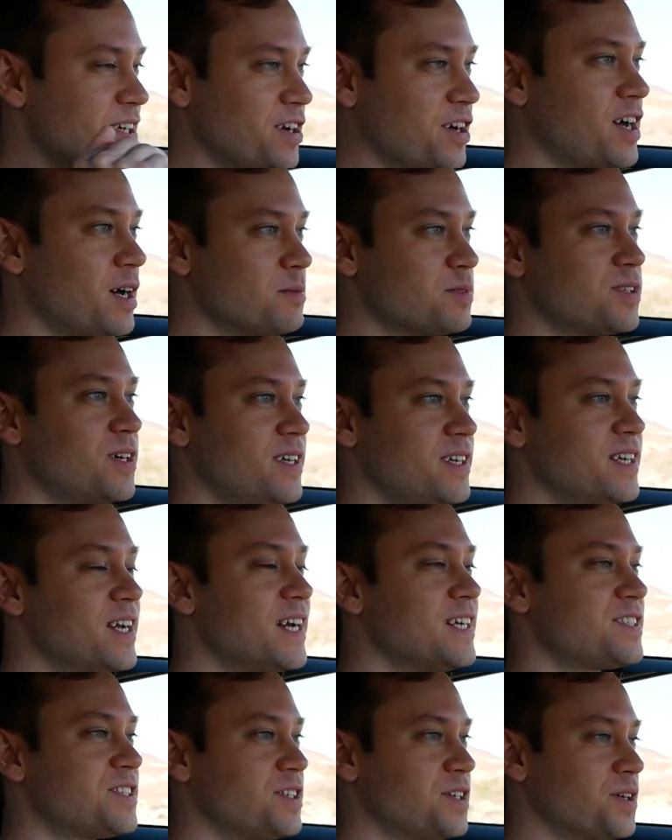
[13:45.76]
you know, comes on
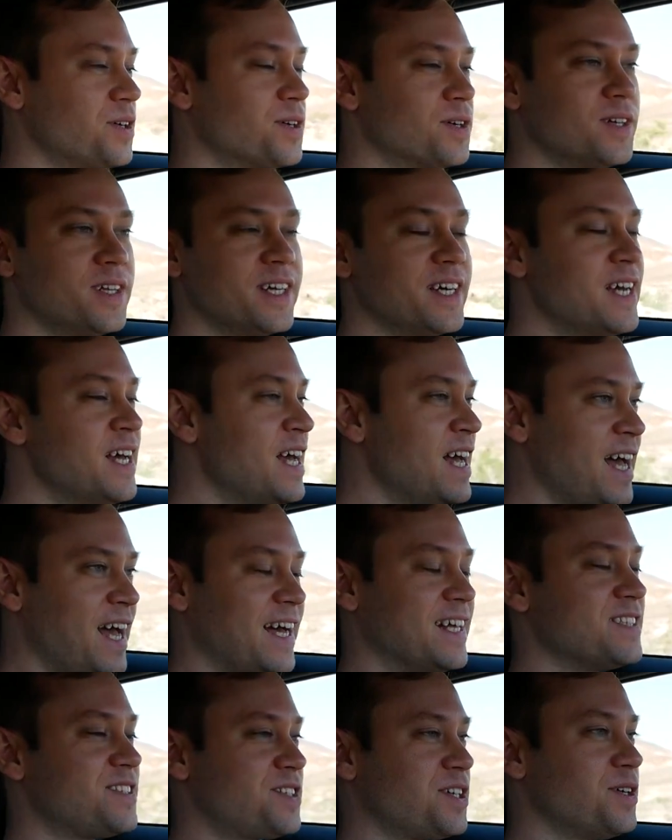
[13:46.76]
nice and early.
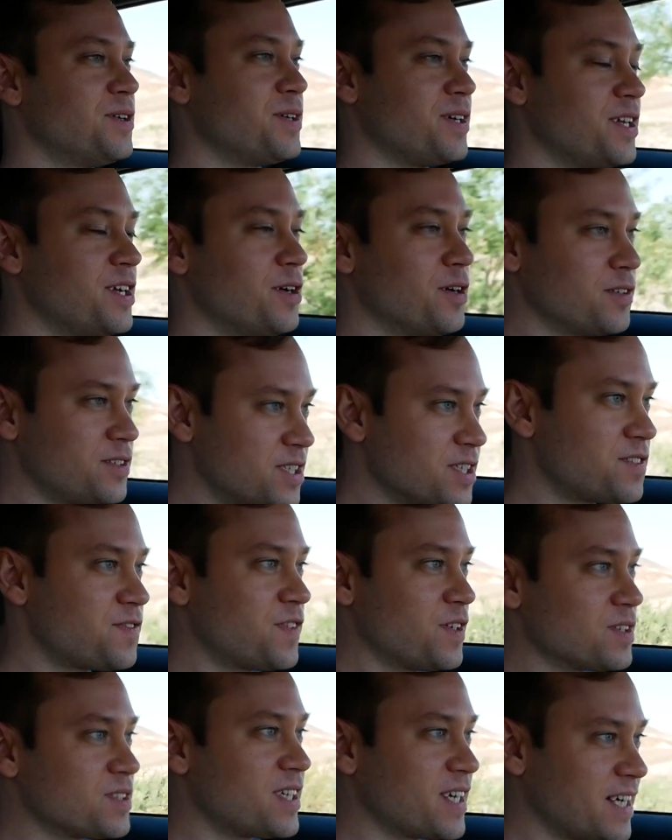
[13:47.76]
And so, you know, it just
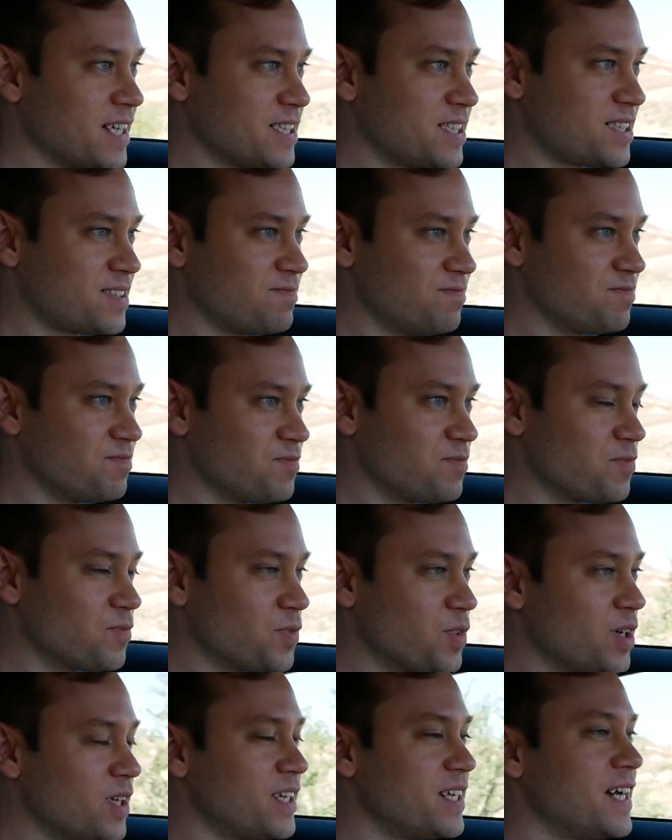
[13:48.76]
feels like it's
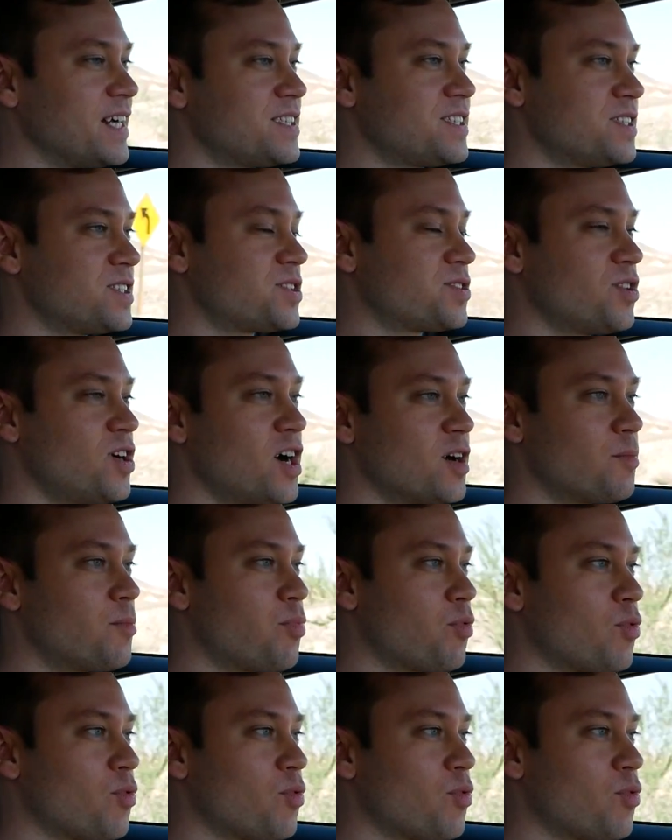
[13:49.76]
really nice and strong.